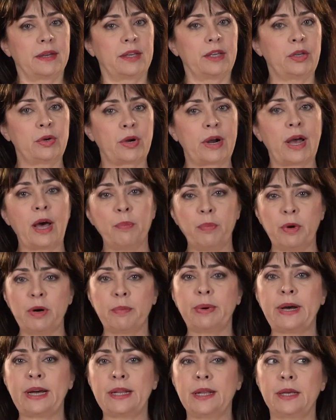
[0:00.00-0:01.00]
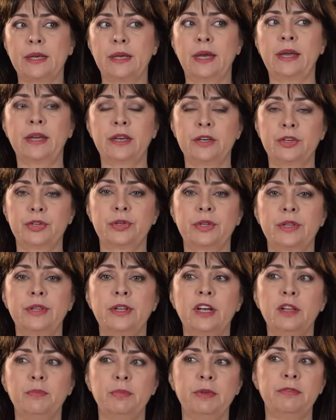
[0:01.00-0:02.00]
your upper body should
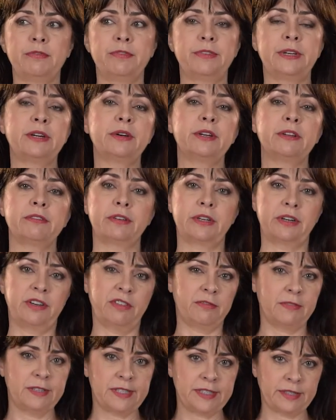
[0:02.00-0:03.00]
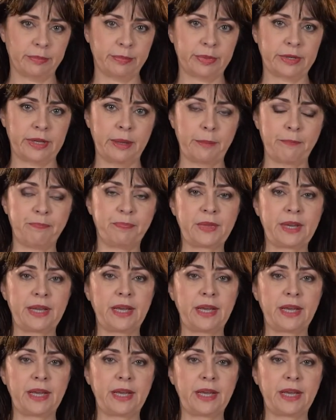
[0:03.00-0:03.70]
not be very, very visible